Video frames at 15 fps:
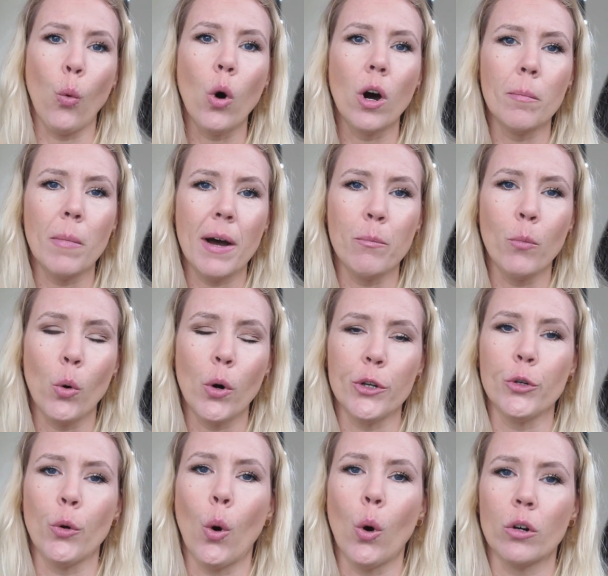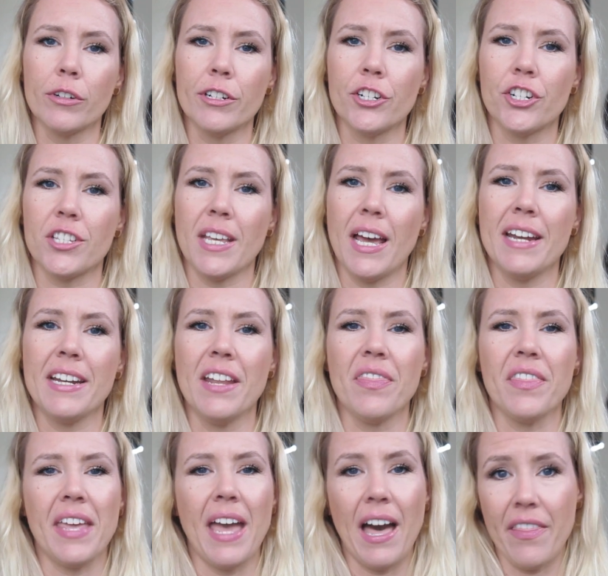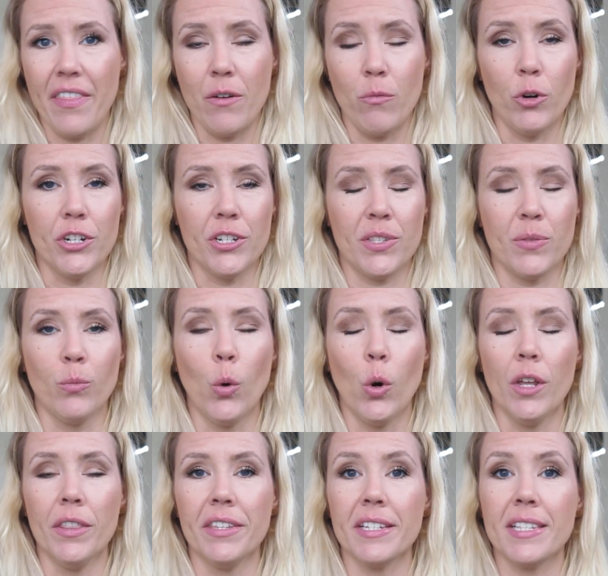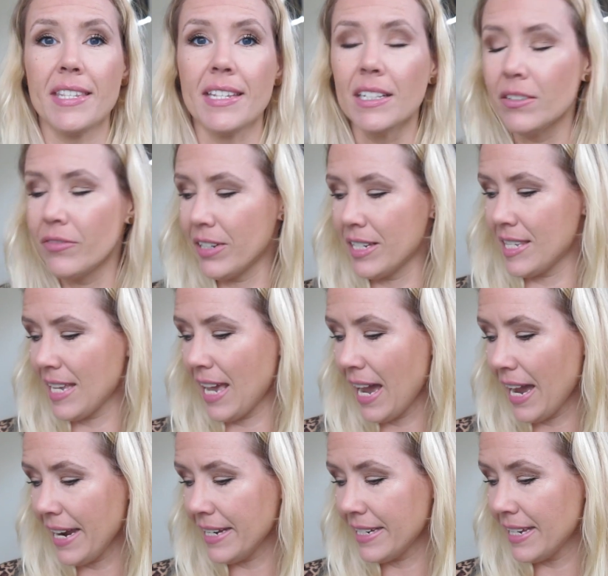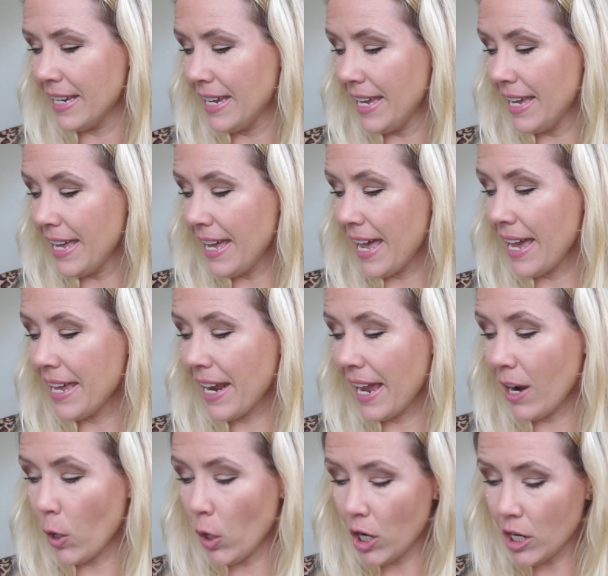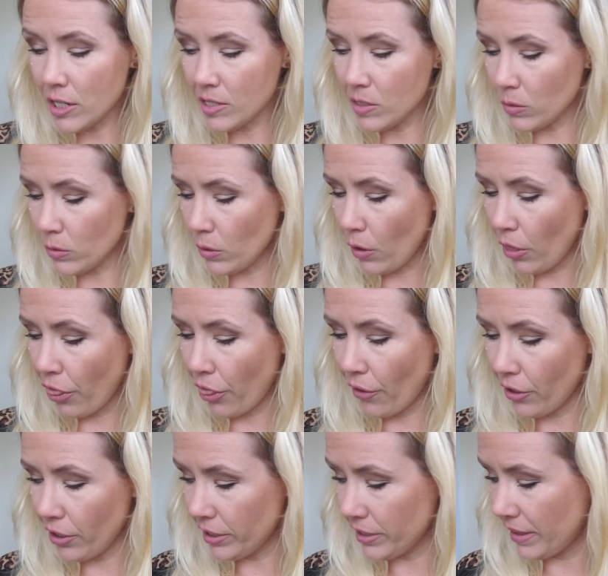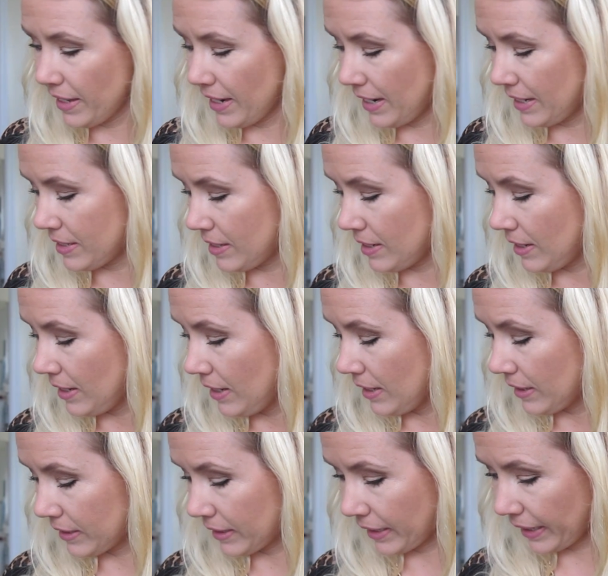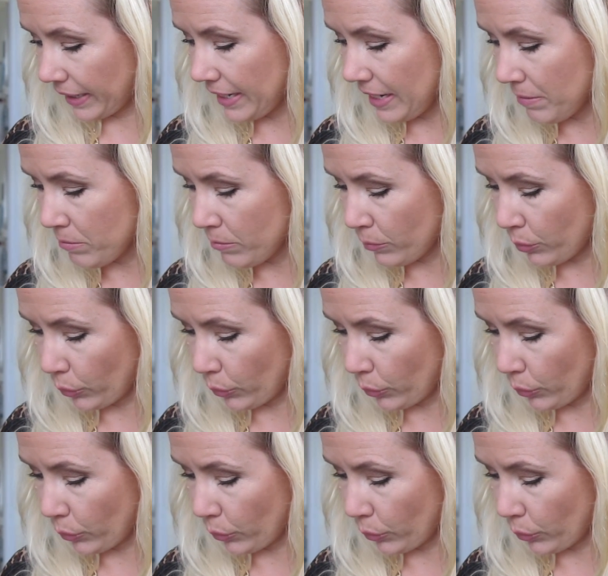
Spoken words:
warmer, more on the orange side, and the other one is more on the silver side. And I also thought that creme